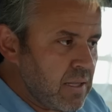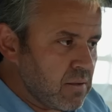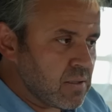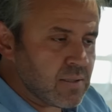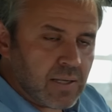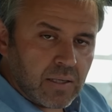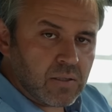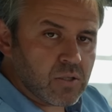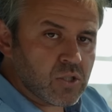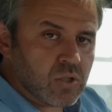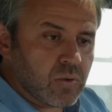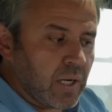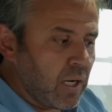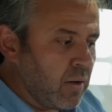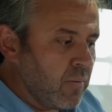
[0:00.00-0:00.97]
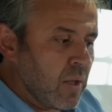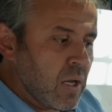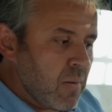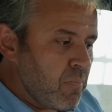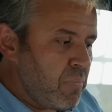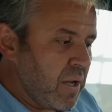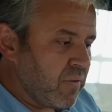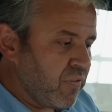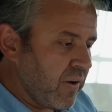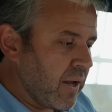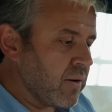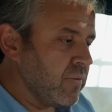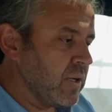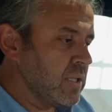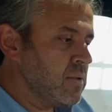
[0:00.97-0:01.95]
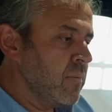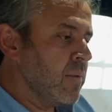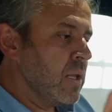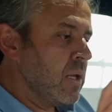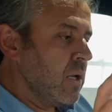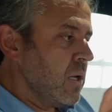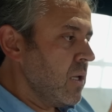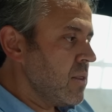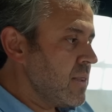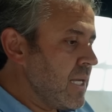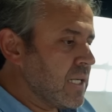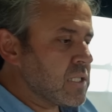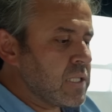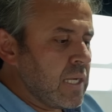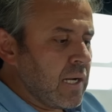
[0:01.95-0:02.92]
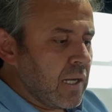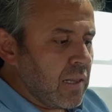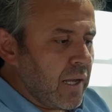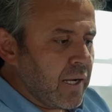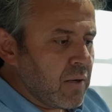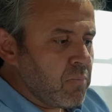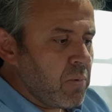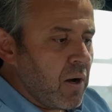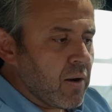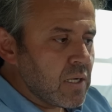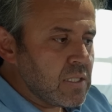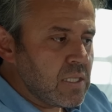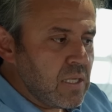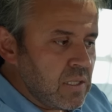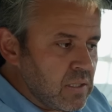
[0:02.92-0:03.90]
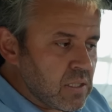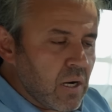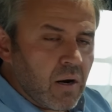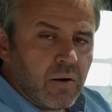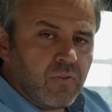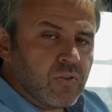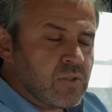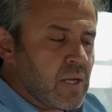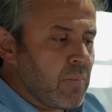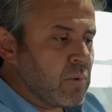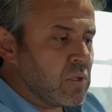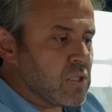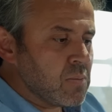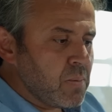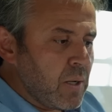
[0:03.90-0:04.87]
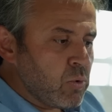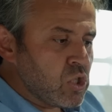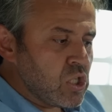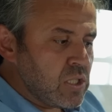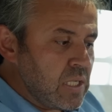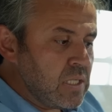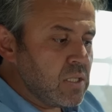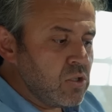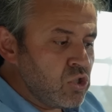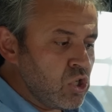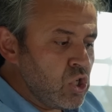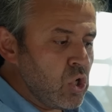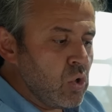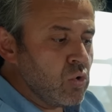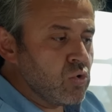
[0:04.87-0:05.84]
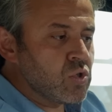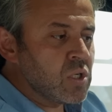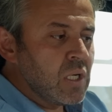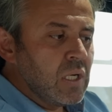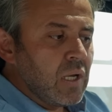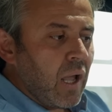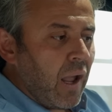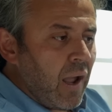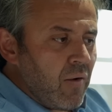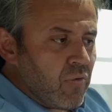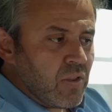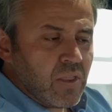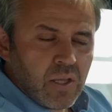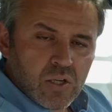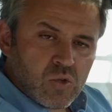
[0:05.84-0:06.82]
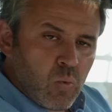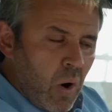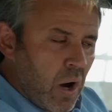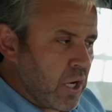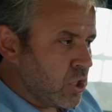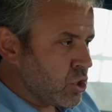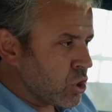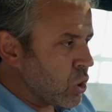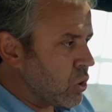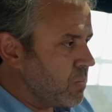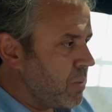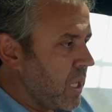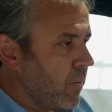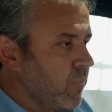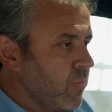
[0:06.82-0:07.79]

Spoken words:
the center screen. Big fan of it. Next thing I like about it is the entire infotainment display, which is easy to use. Everything is where it should be.